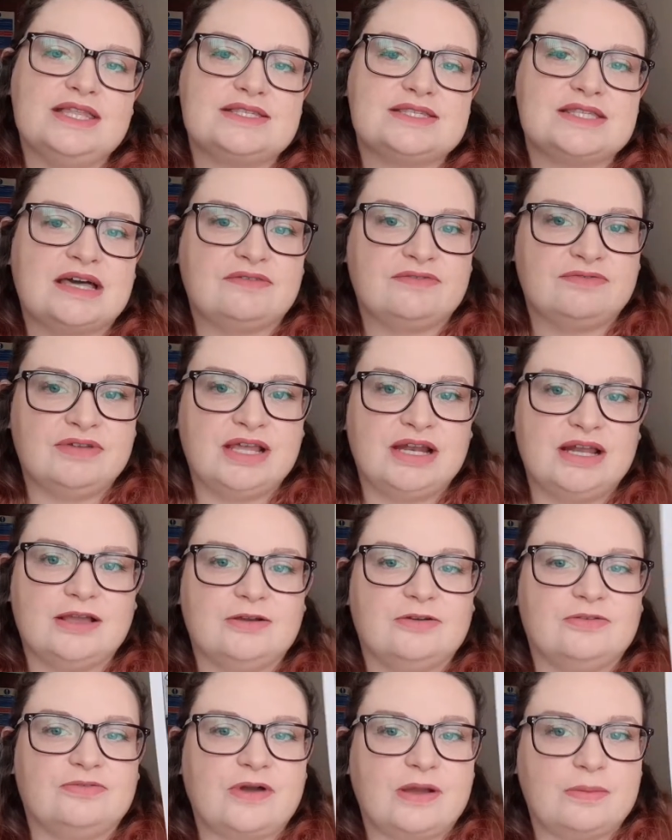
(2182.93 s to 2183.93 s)
that feeling
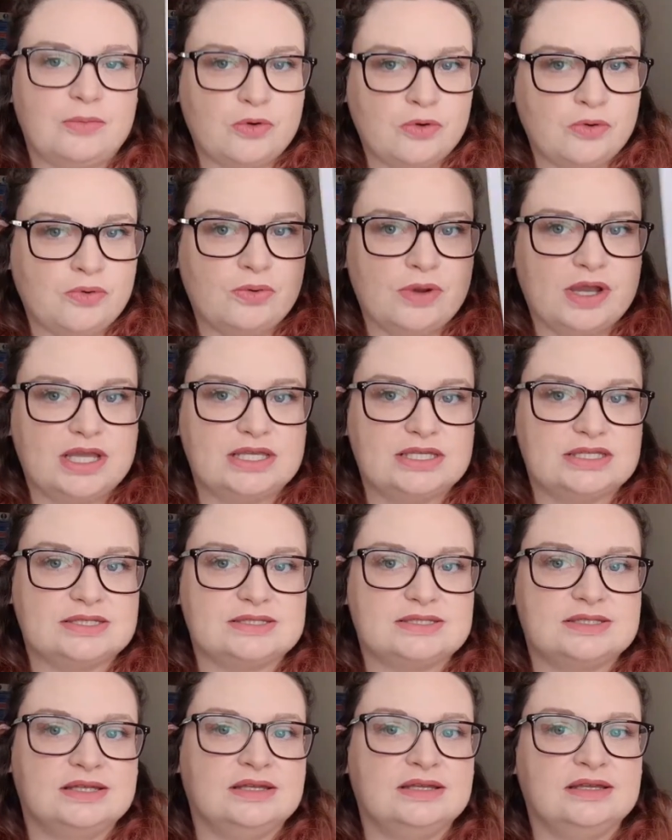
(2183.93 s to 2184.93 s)
of I'm
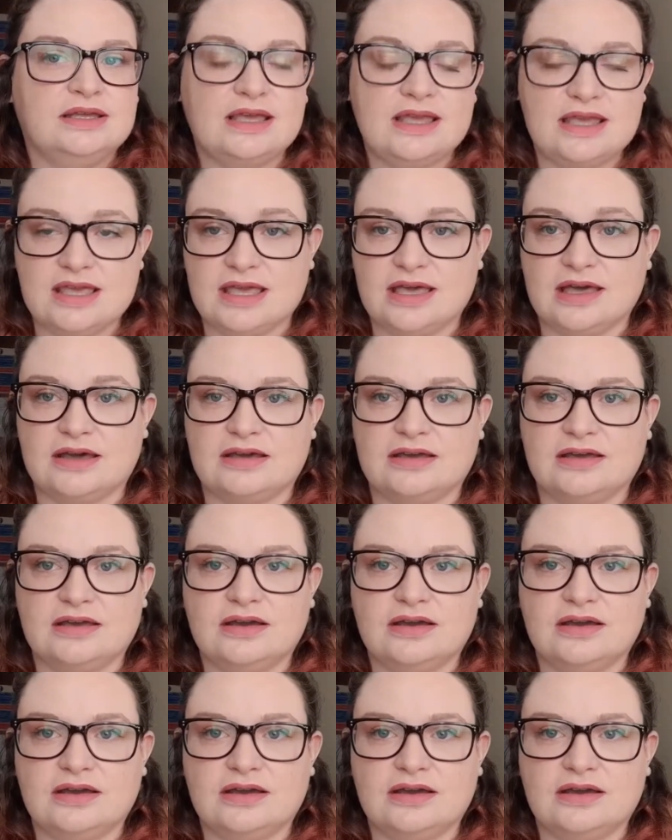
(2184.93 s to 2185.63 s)
always here,